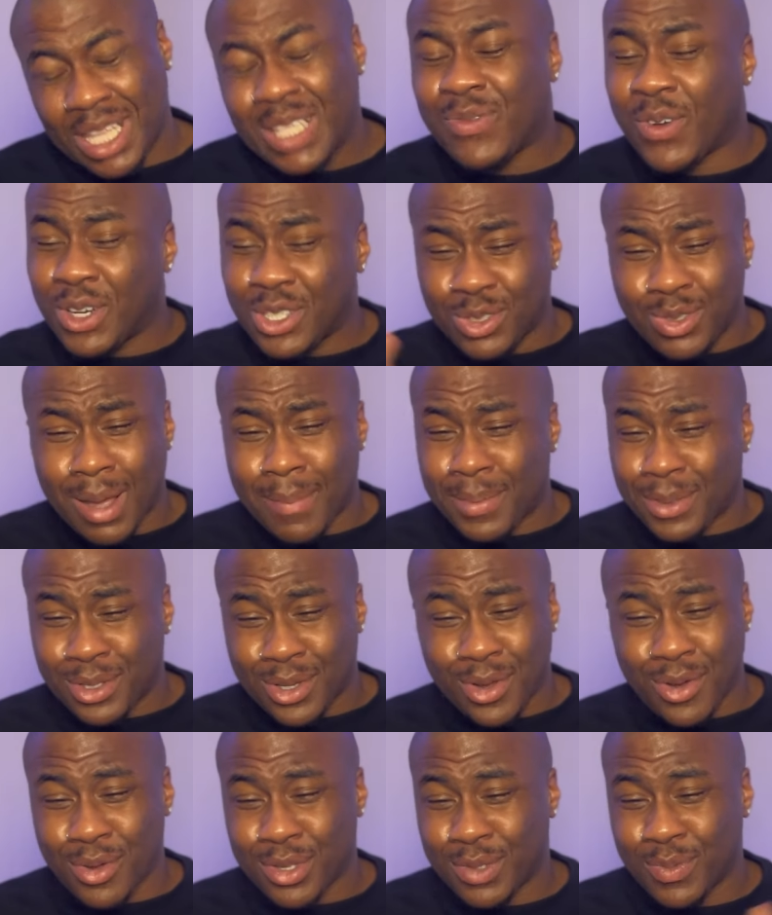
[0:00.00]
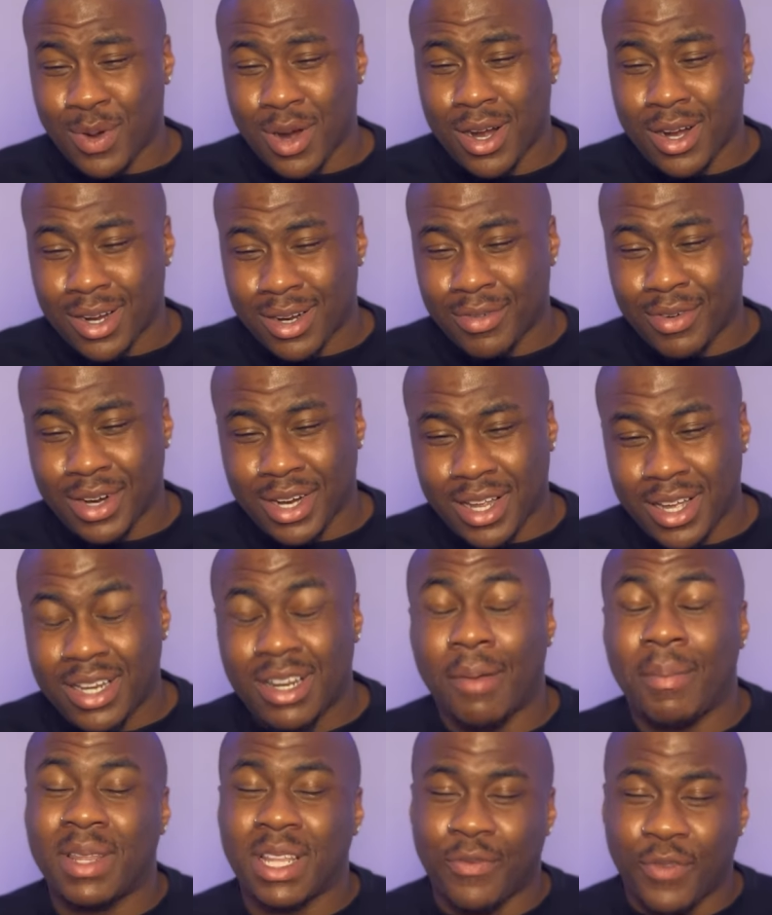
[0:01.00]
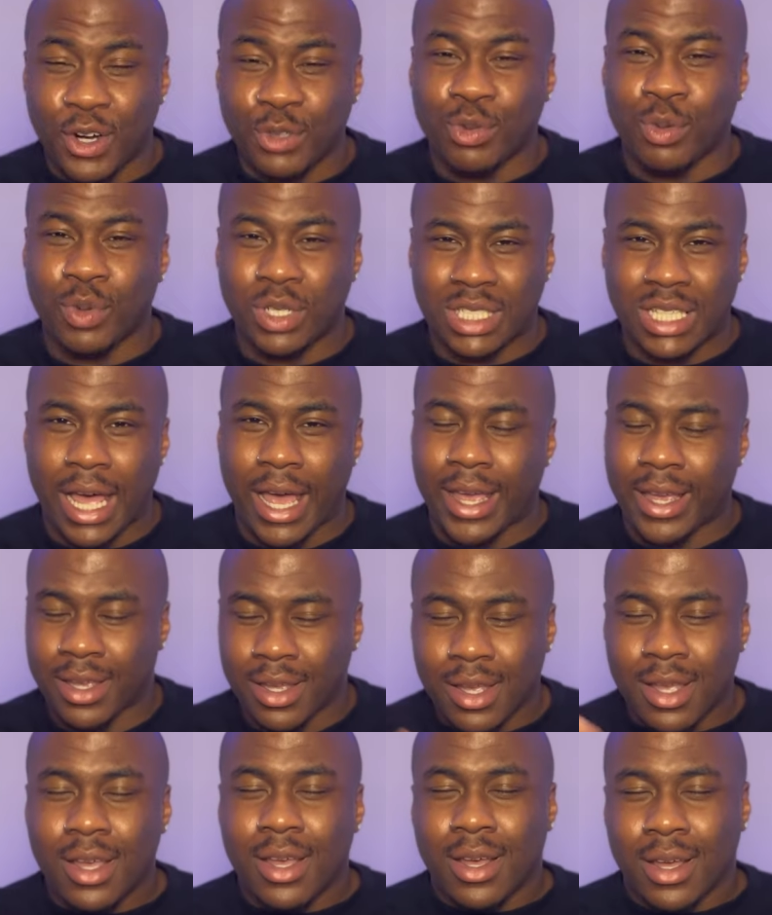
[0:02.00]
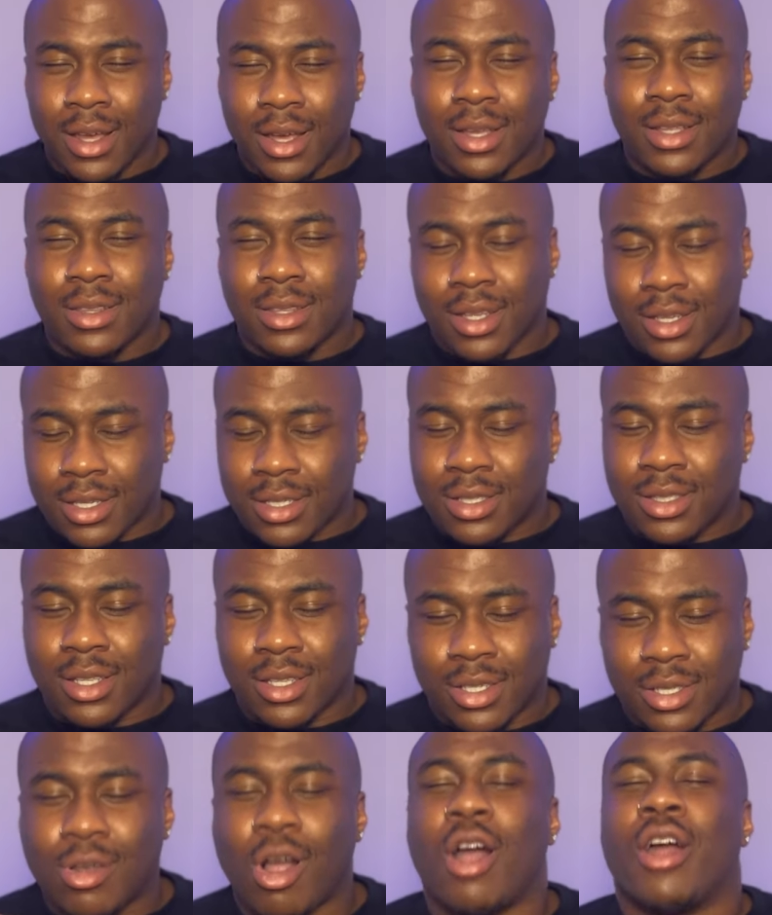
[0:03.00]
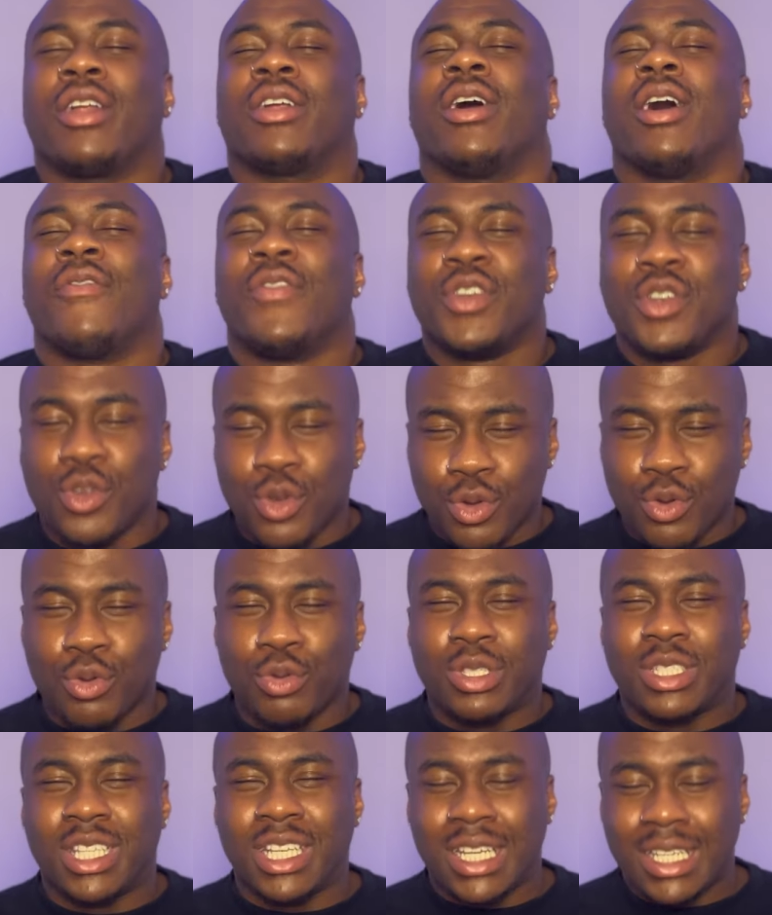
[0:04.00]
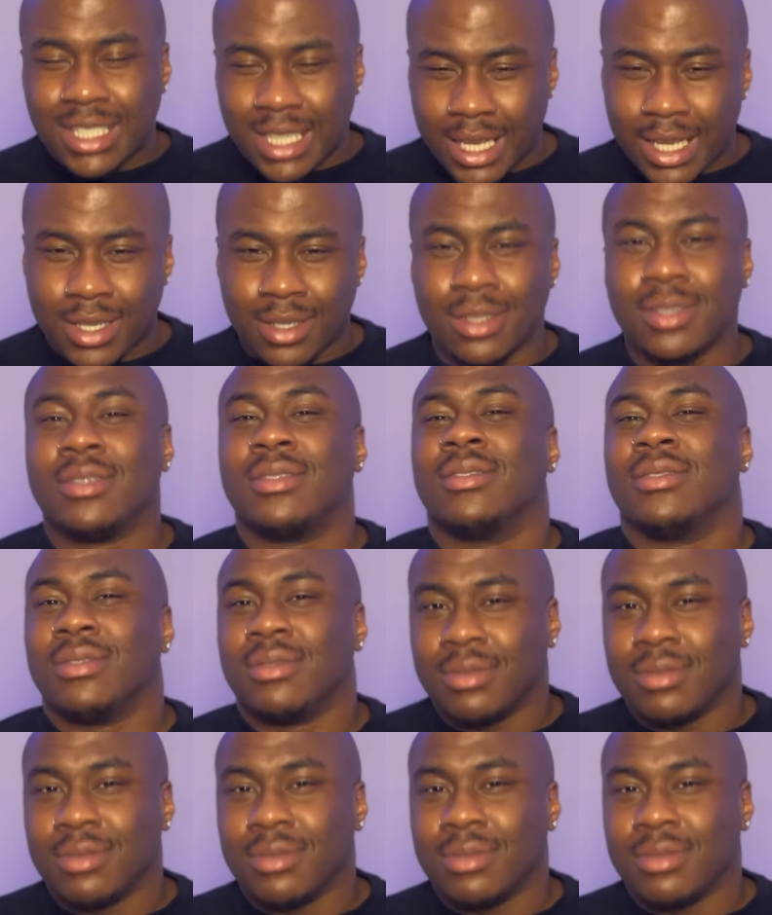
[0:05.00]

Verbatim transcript: These first two episodes were, were good. I mean, the first one was like the, the start of a new season.